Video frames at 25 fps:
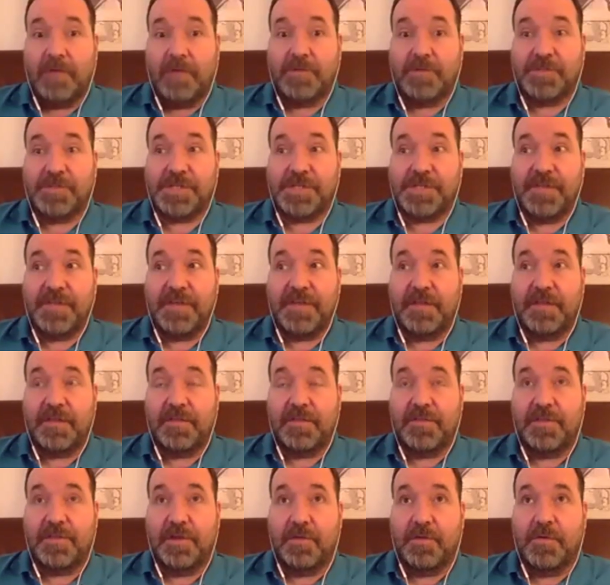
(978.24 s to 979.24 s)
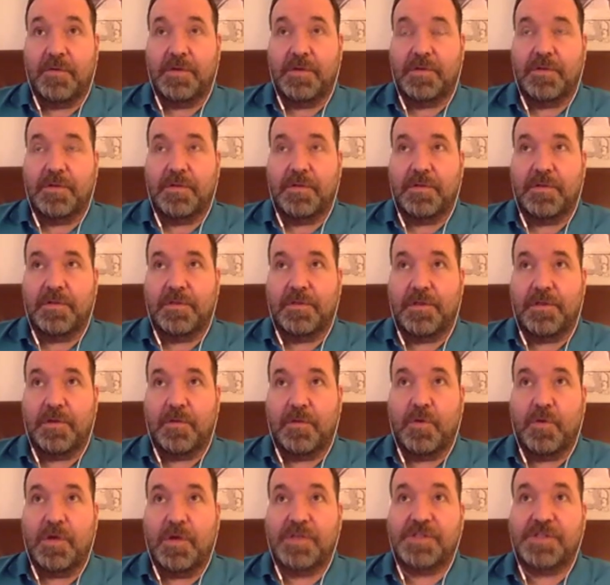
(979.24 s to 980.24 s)
will say that there was
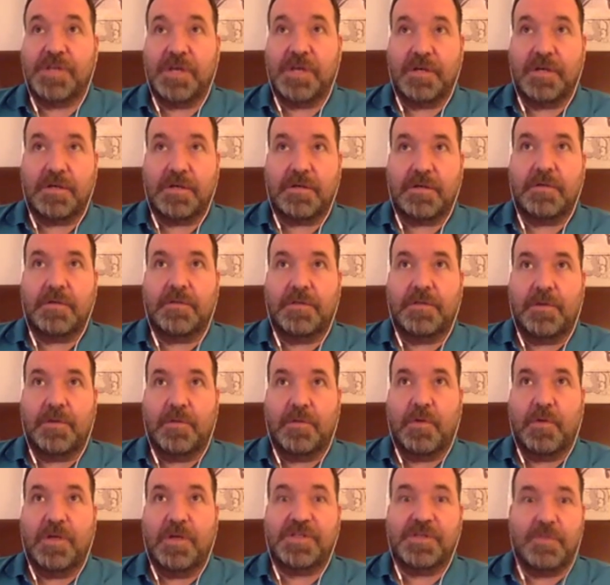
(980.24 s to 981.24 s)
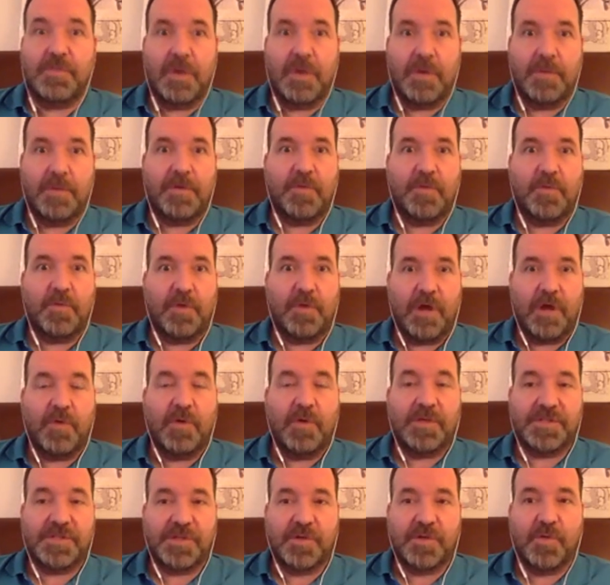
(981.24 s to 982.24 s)
a moment where I
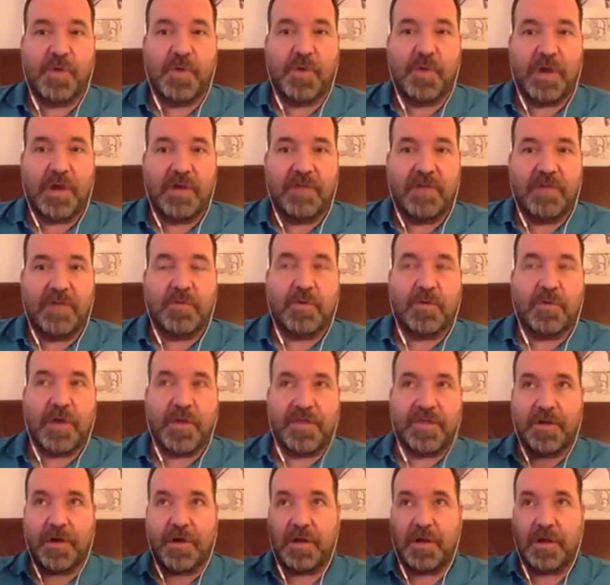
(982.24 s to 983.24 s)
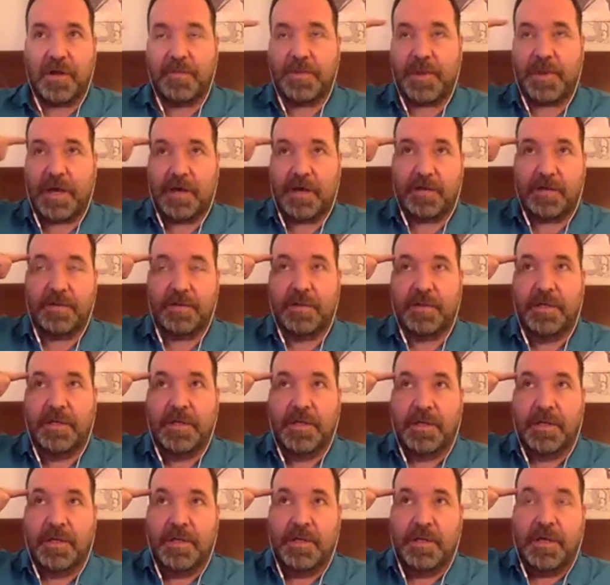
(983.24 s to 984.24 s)
wasn't aware of it, where I thought about.
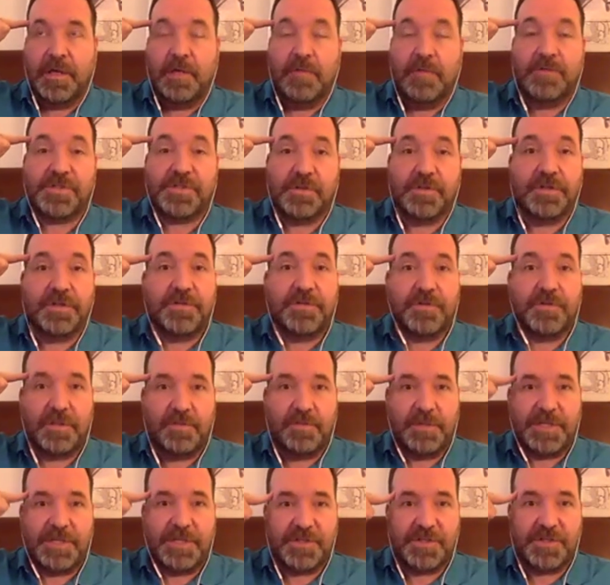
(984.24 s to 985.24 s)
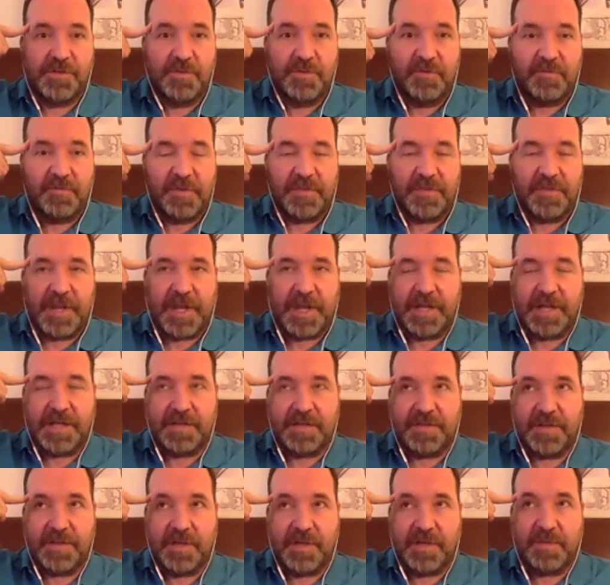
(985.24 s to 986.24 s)
It was only during the Me Too movement that I had to
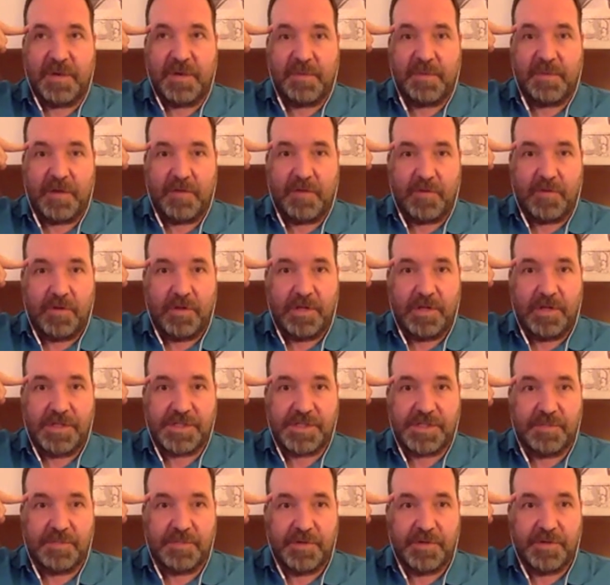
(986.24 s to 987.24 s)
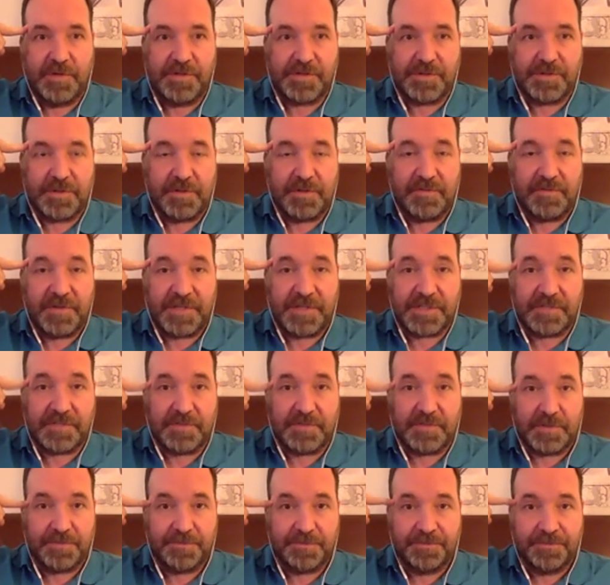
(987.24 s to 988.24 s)
think about my role as the producer of the
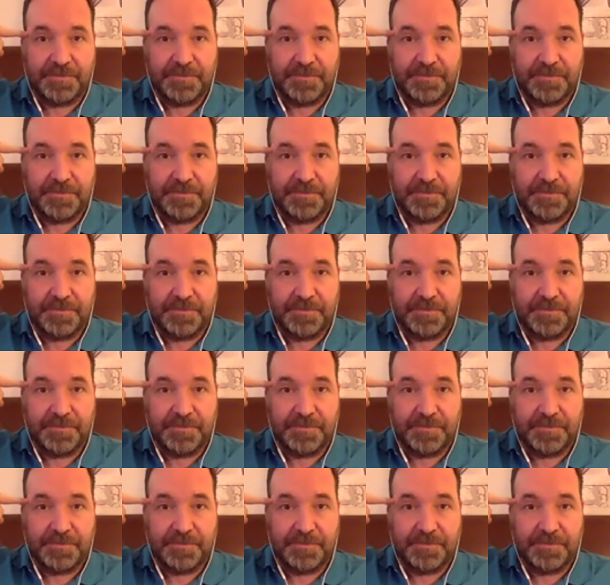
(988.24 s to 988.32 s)
festival.